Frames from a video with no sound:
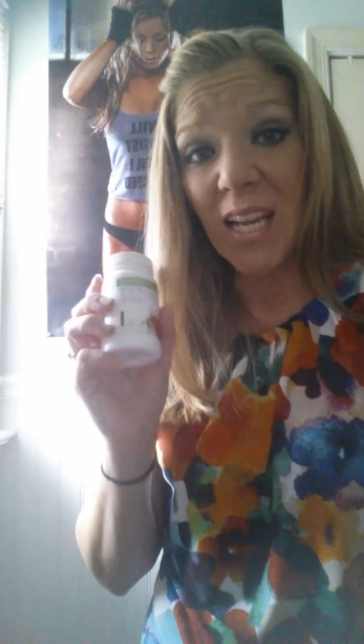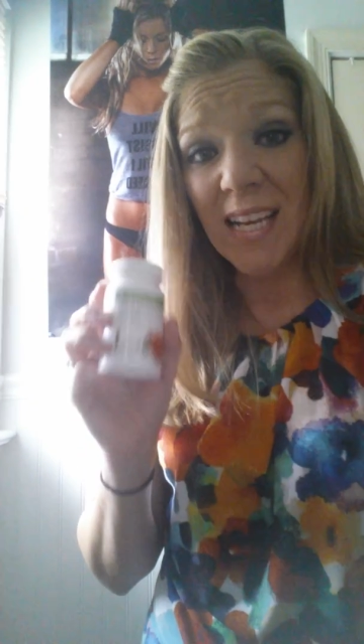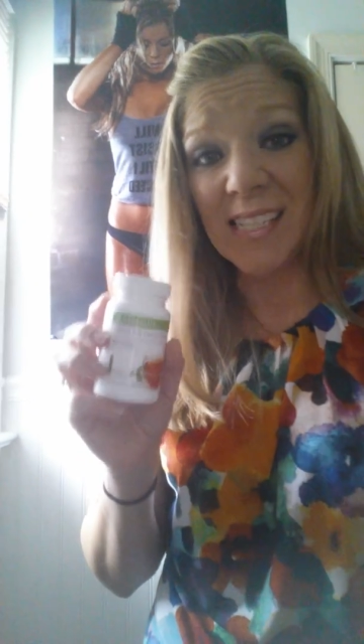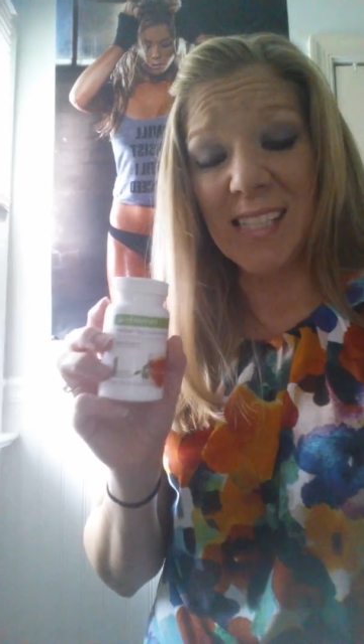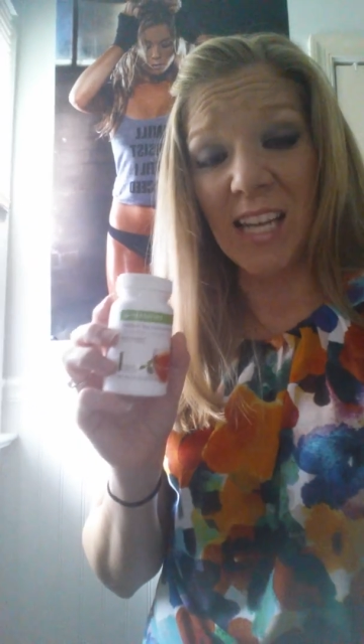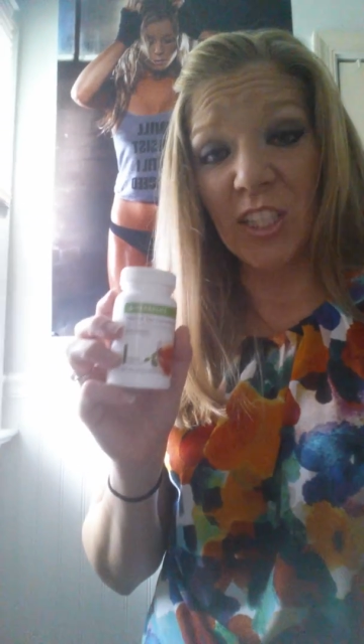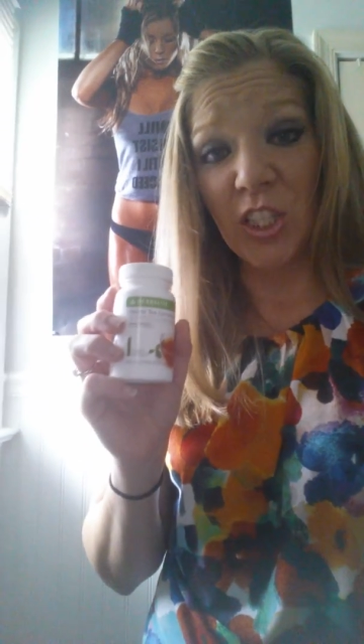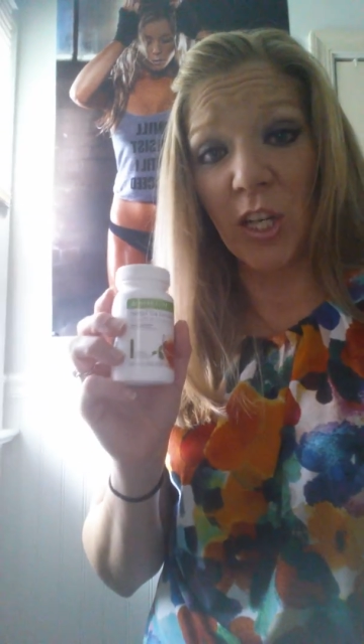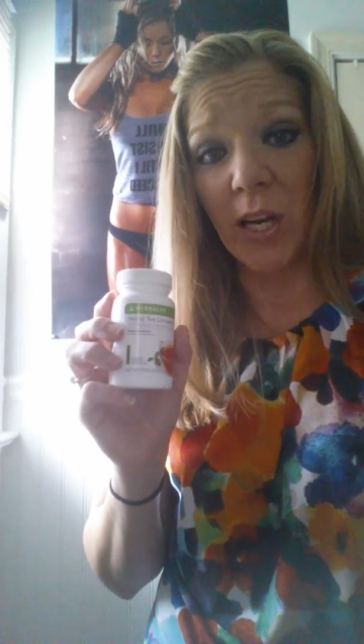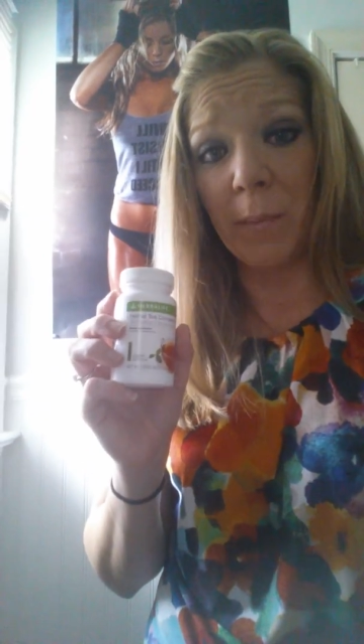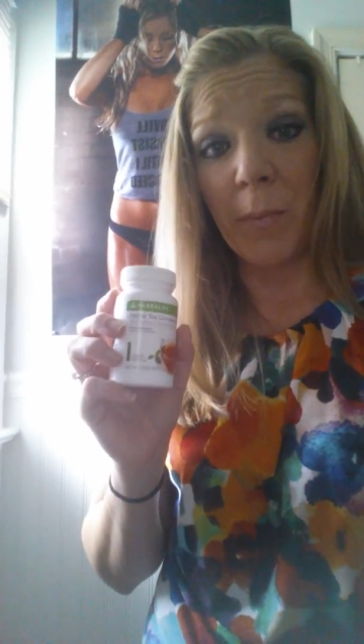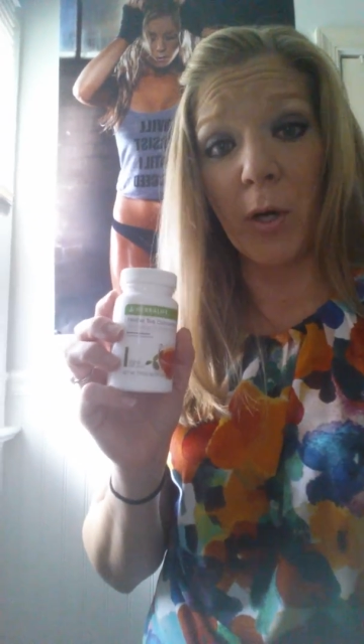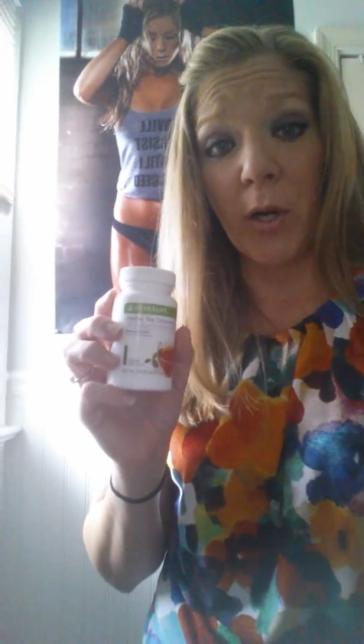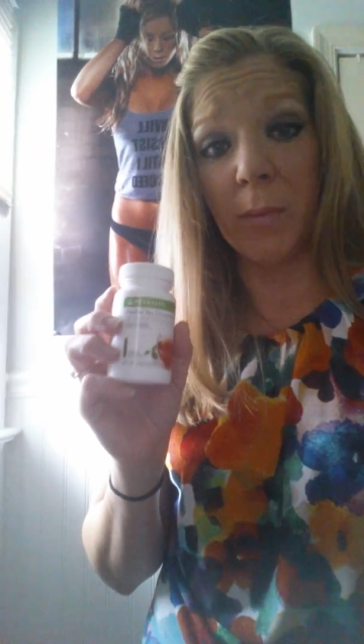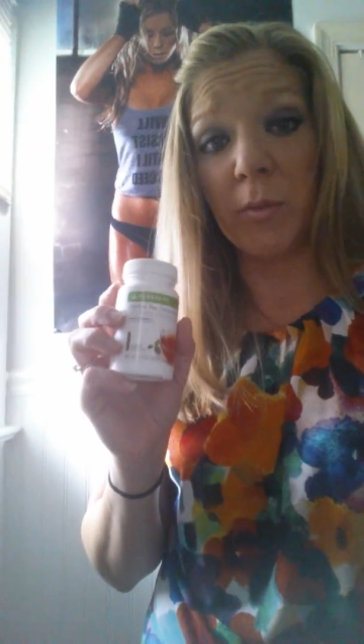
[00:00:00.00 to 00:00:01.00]
is that you're going
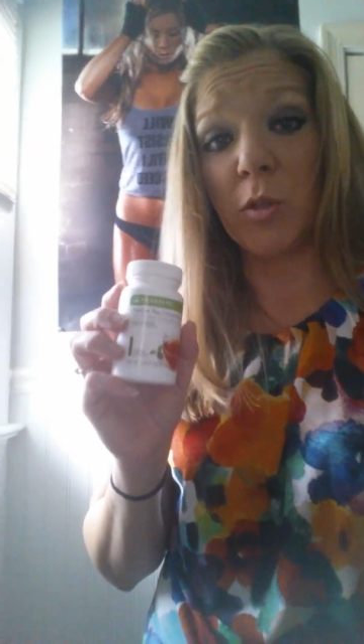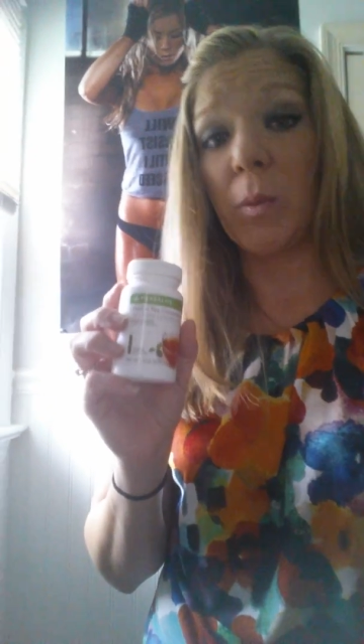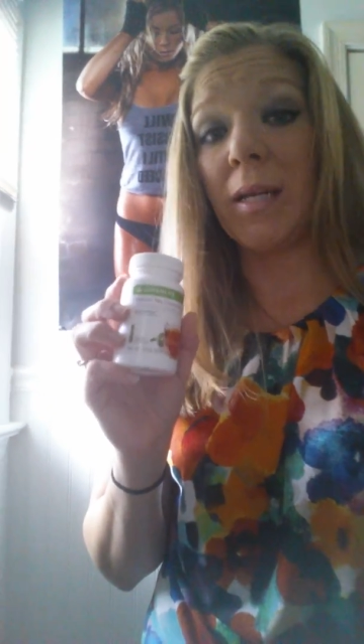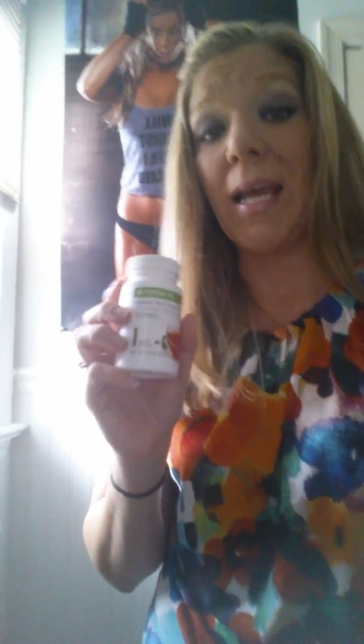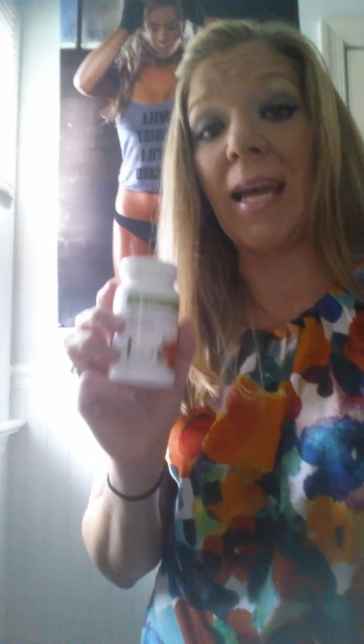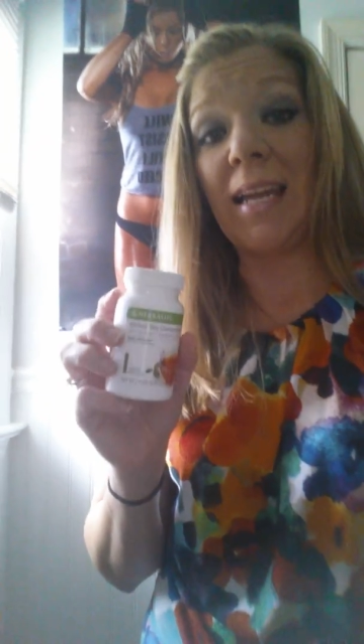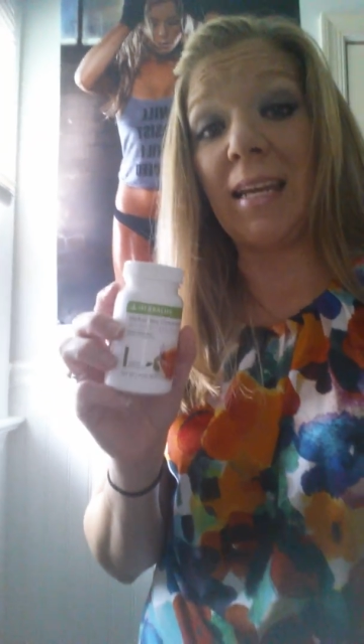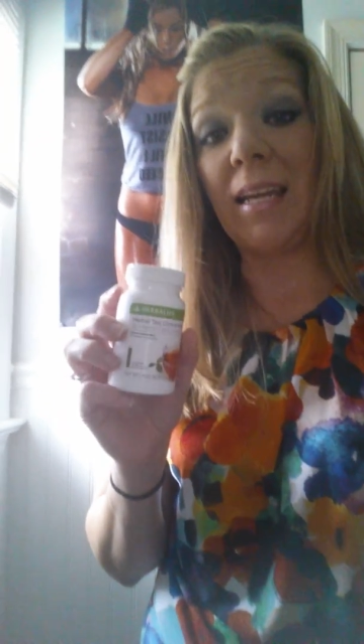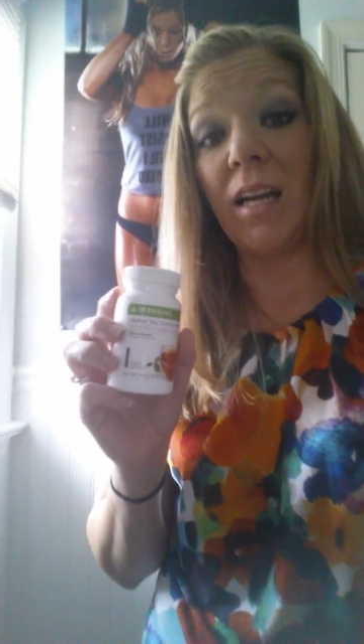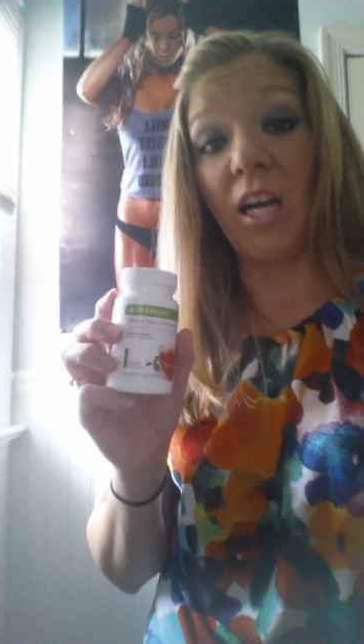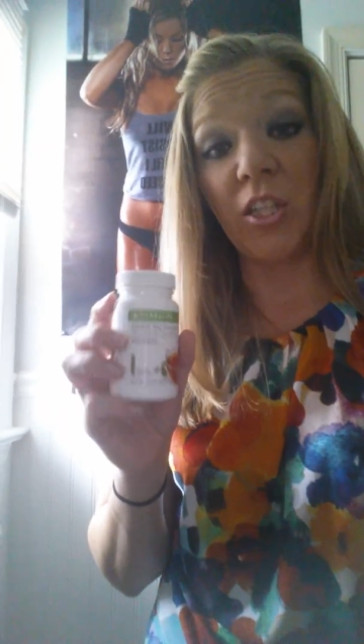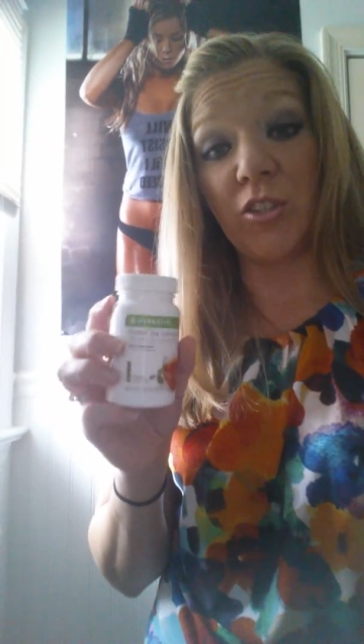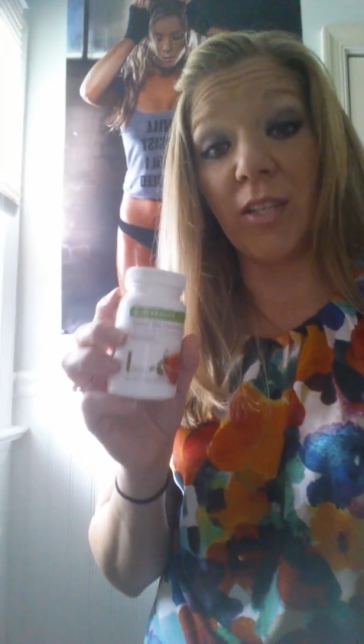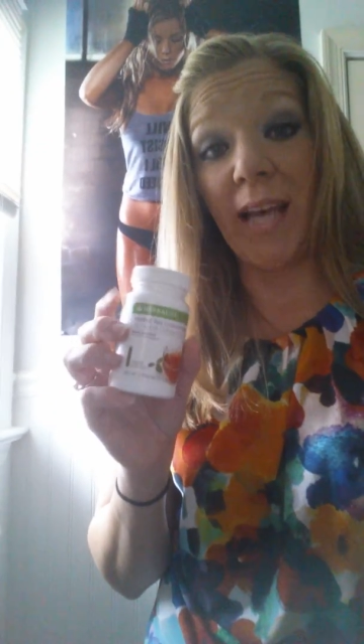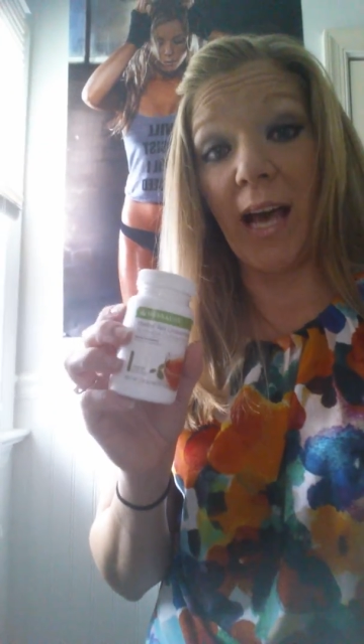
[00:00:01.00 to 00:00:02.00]
to burn between 80 and 100